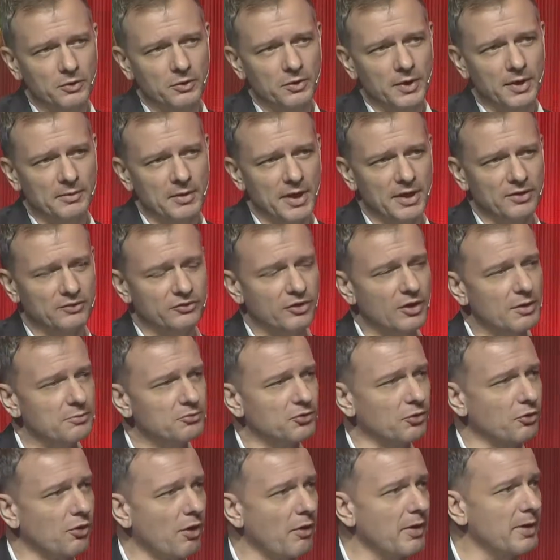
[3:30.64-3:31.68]
in terms
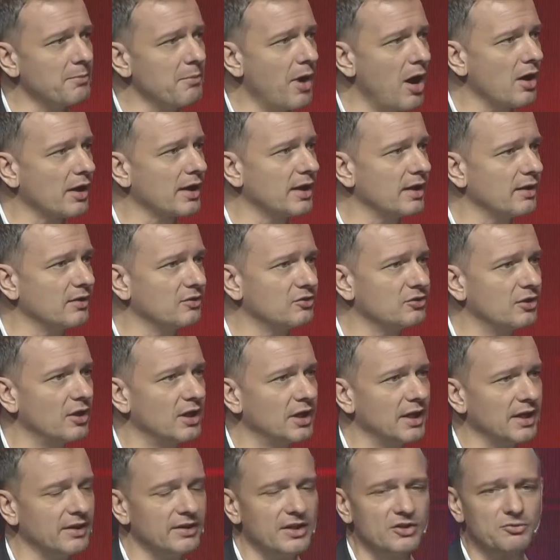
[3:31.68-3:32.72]
of growing markets,
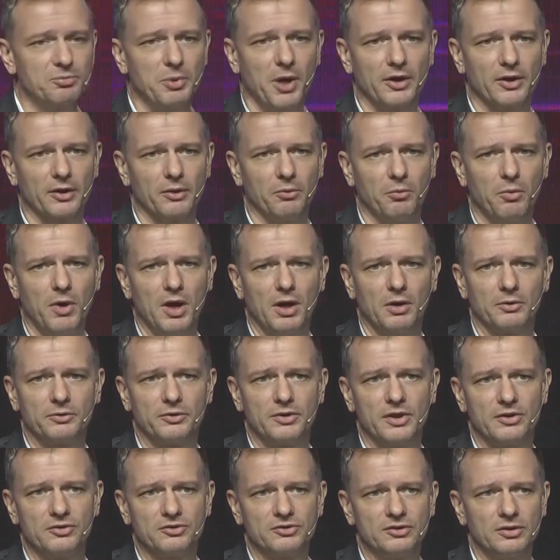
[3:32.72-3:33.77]
certainly in this part of the world,
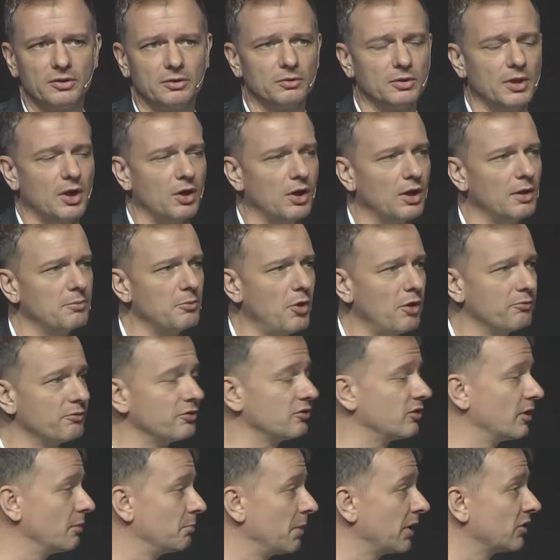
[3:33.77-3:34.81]
there's still
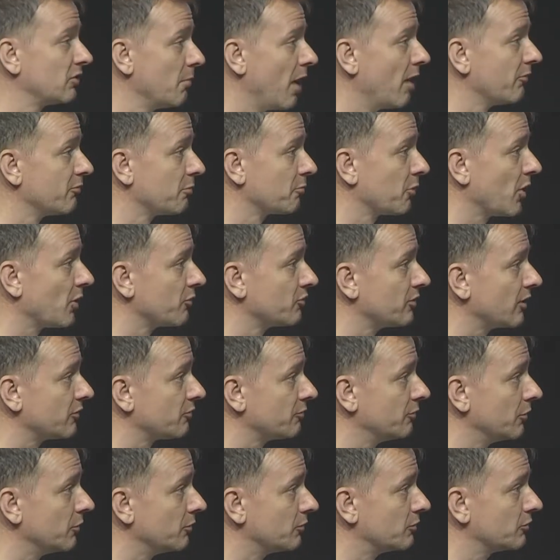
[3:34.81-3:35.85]
obviously a big demand for processed
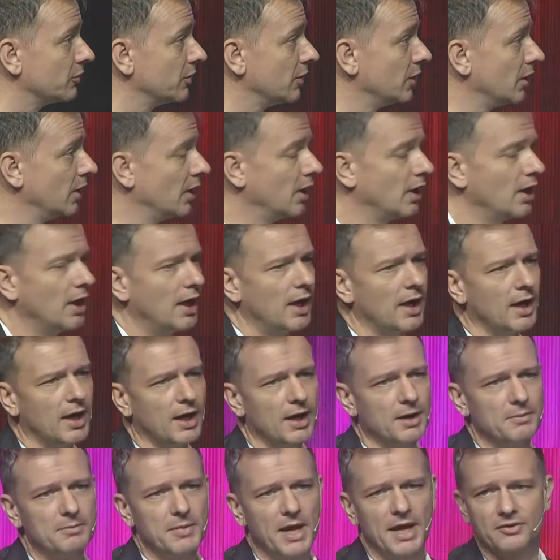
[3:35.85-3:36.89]
foods.
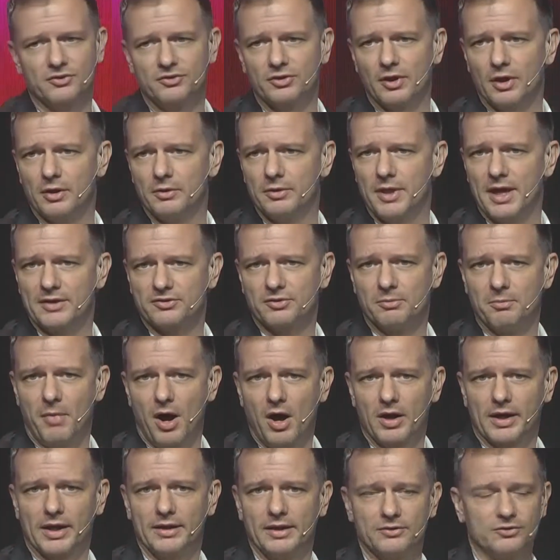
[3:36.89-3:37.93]
And so that's a
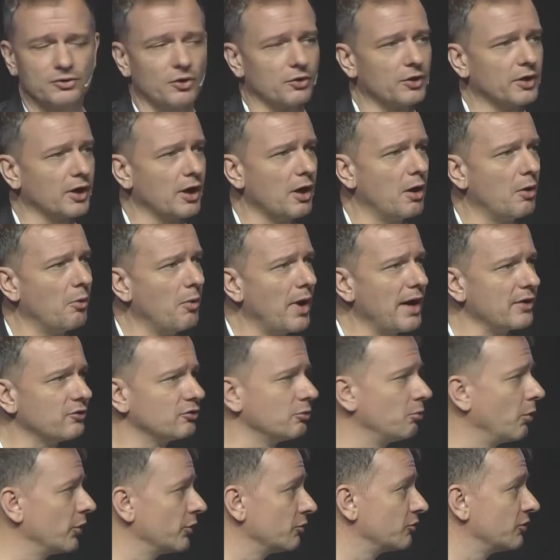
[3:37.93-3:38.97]
market that's not going to go away.
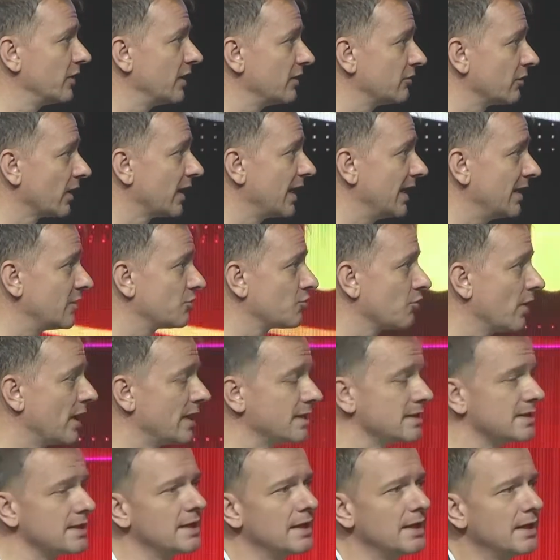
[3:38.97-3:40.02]
So what you see as a key
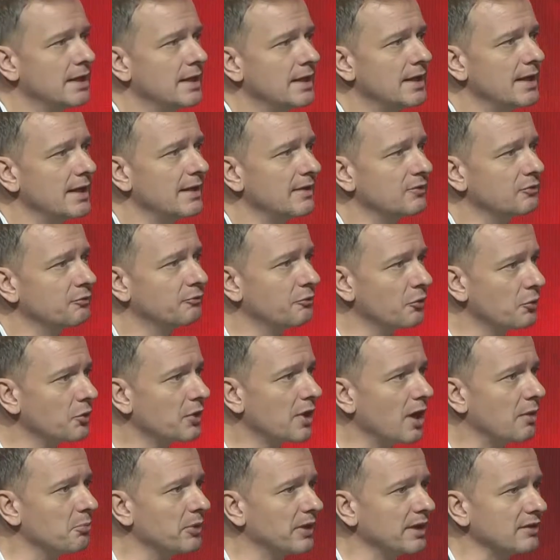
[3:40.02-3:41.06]
trend is food
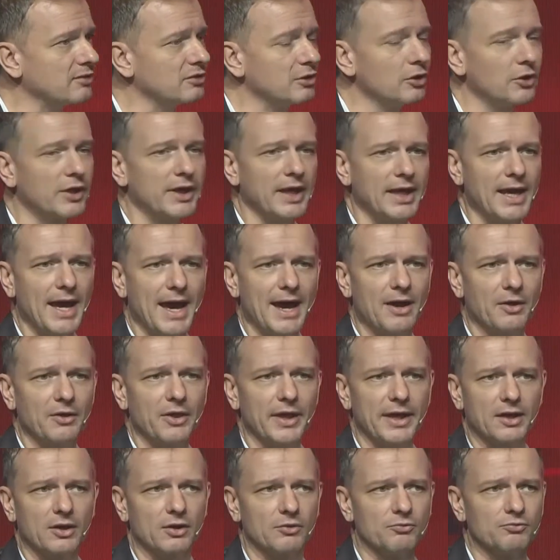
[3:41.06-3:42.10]
companies looking at how
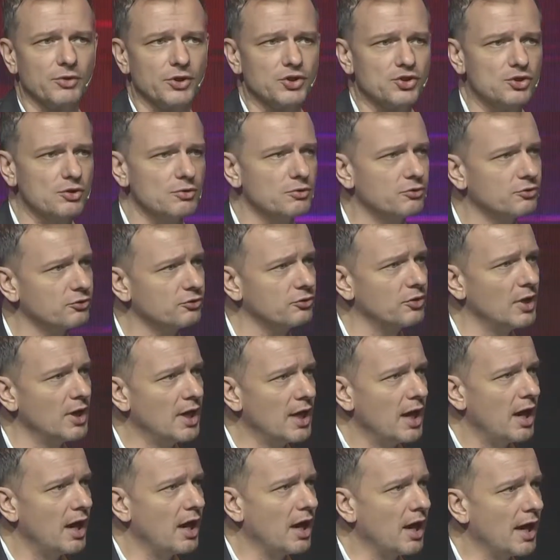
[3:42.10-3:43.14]
they can reduce
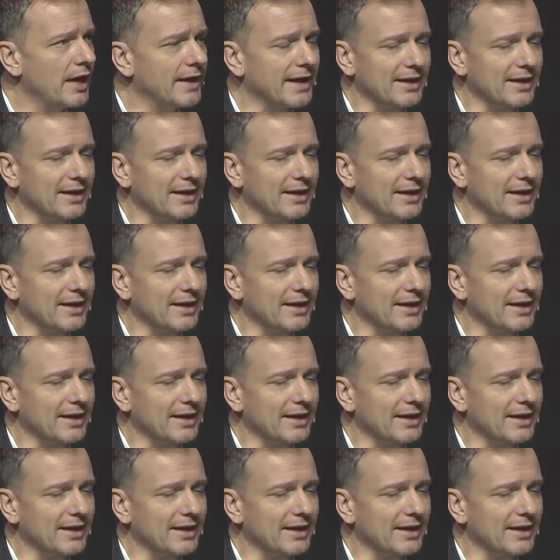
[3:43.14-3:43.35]
and